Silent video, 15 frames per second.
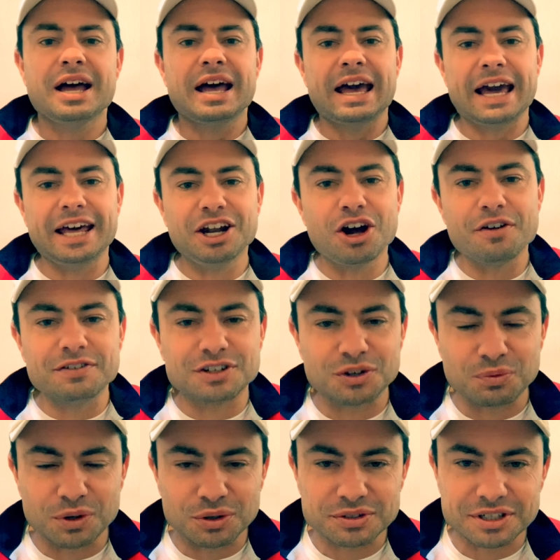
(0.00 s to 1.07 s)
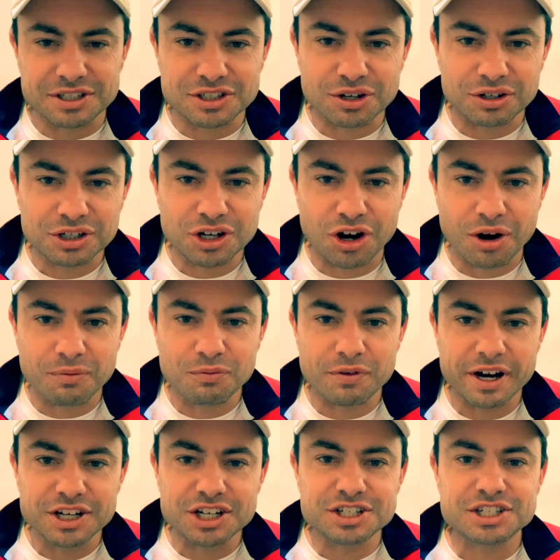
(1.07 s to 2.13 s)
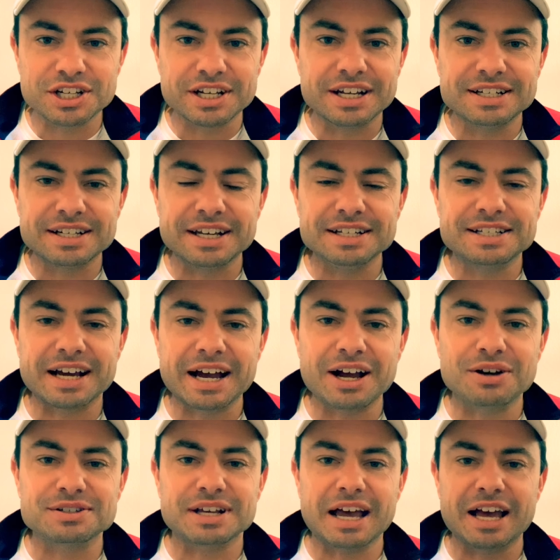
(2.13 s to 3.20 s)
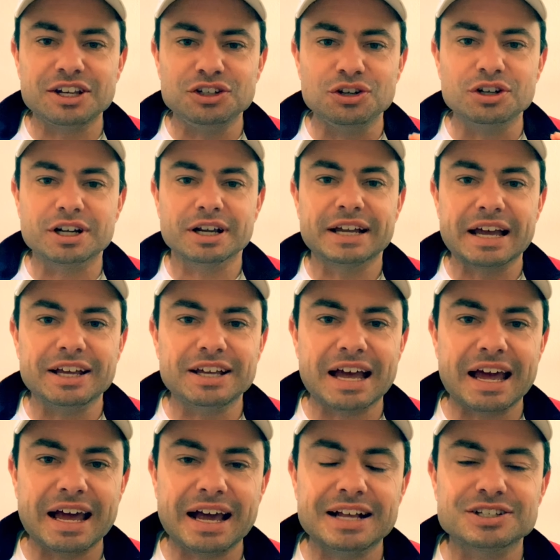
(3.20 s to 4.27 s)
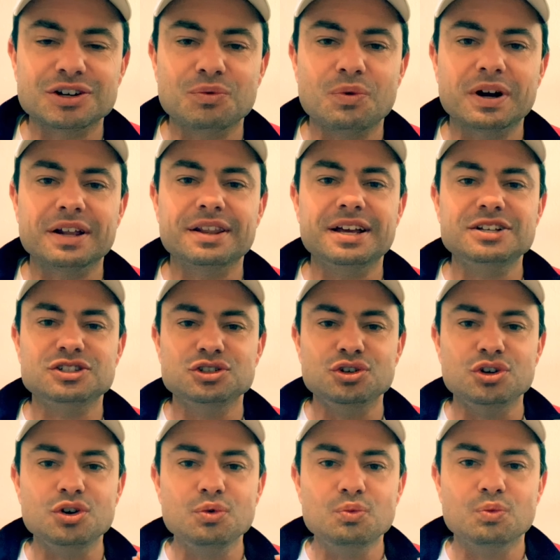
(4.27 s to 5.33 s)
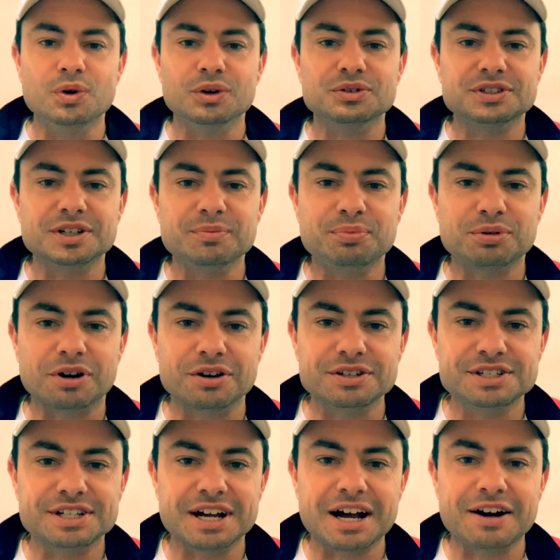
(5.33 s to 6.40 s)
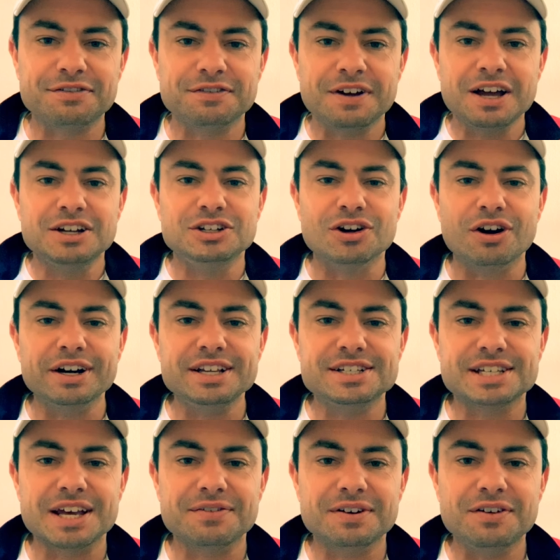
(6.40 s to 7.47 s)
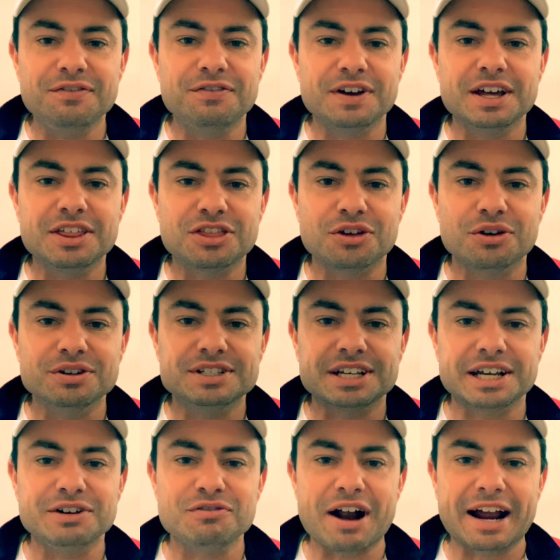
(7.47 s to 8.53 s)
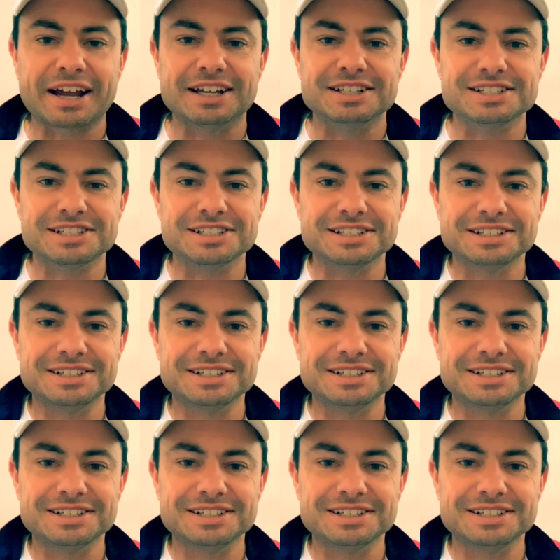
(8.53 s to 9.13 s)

head over to wilson.com, register your details, and you can get your hands on one of these new Wilson Pro Staff 97 v13 rackets.